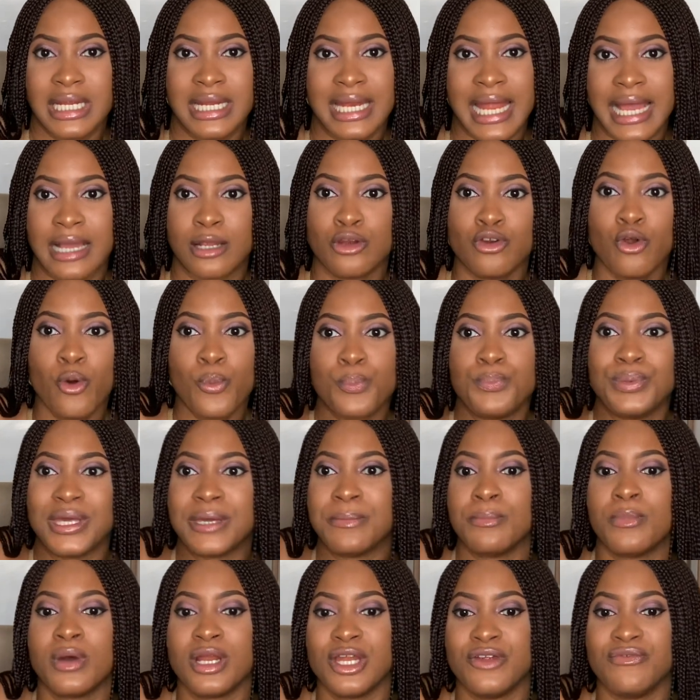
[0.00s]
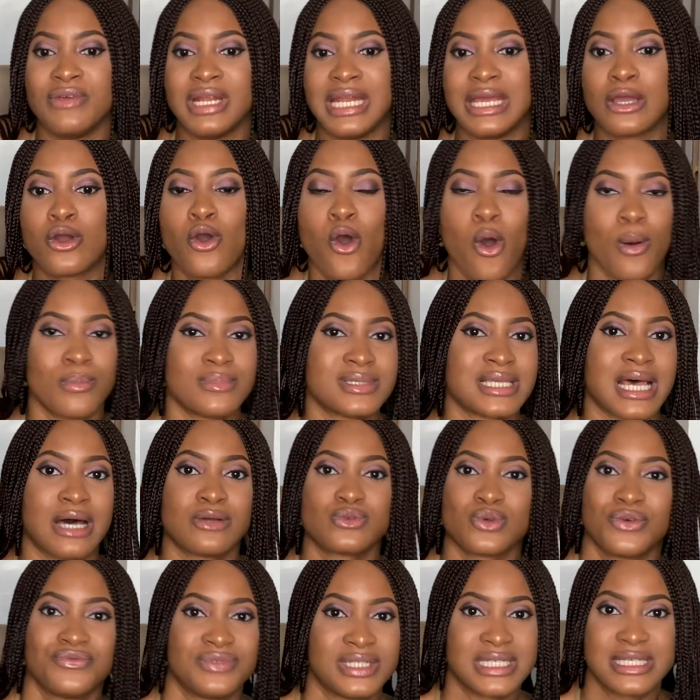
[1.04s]
Like, no big money really comes out
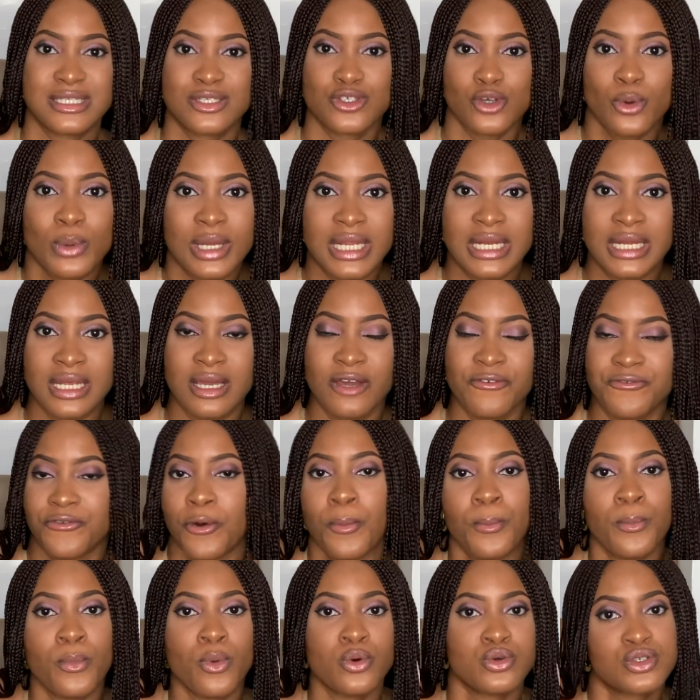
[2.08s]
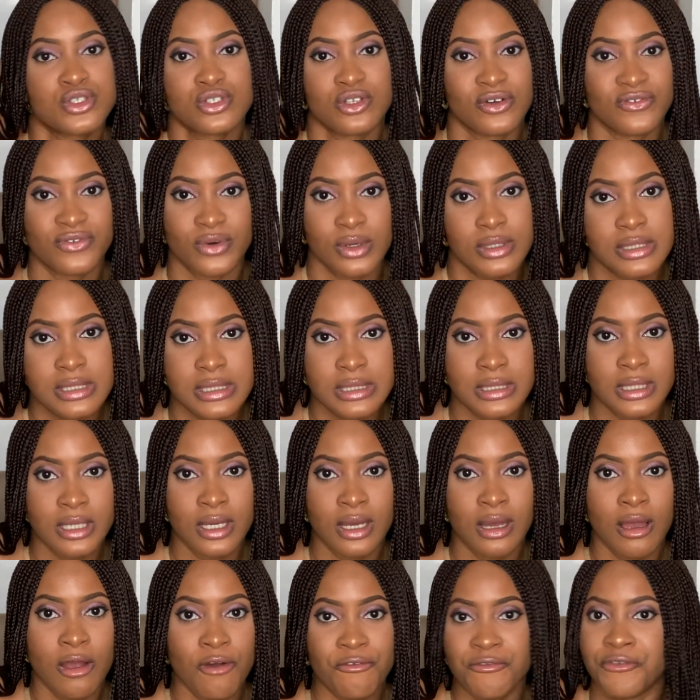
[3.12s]
of this sewing for most of us,
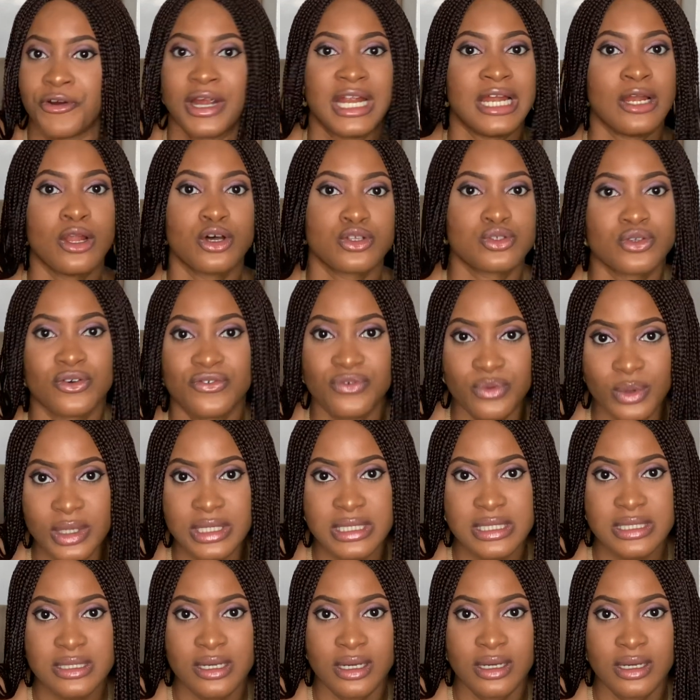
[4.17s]
for a lot of us.